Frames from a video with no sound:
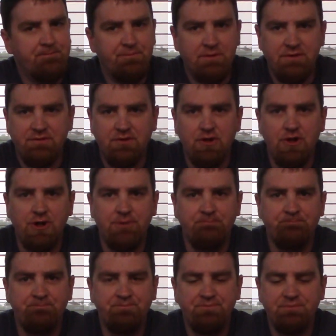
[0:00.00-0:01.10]
It's good.
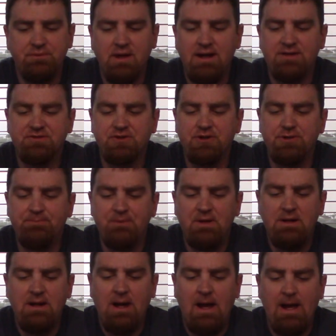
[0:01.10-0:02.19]
That's good.
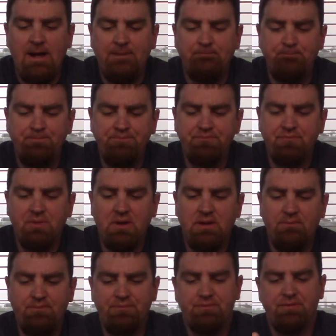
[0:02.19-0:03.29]
And
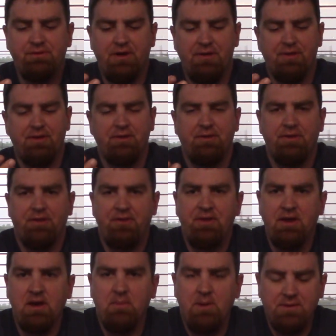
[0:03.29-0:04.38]
the
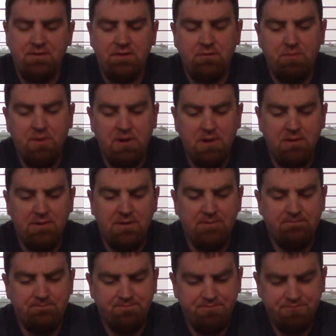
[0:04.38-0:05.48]
thing about this beer that
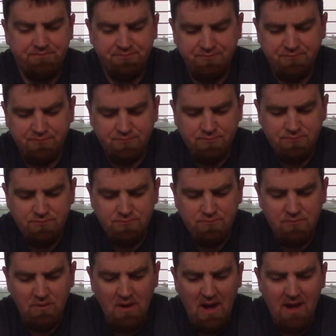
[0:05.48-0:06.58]

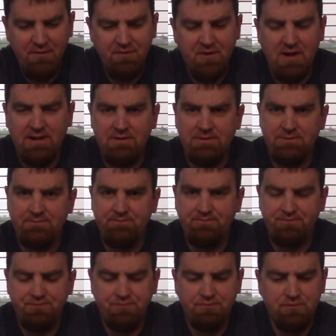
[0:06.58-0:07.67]
I find
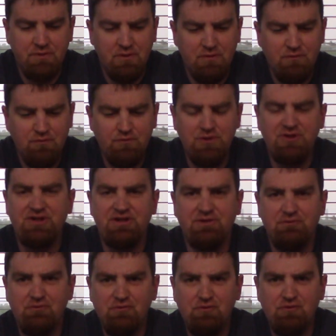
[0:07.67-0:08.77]

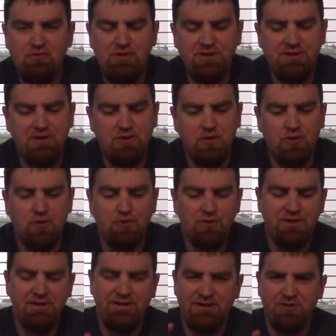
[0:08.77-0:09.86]
really, really cool,
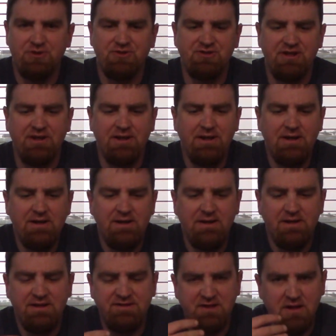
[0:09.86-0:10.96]
really interesting
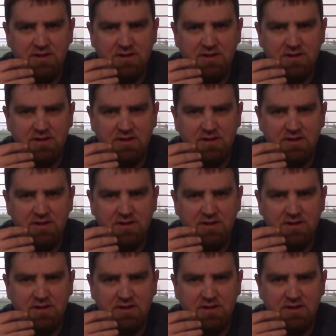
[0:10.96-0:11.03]
is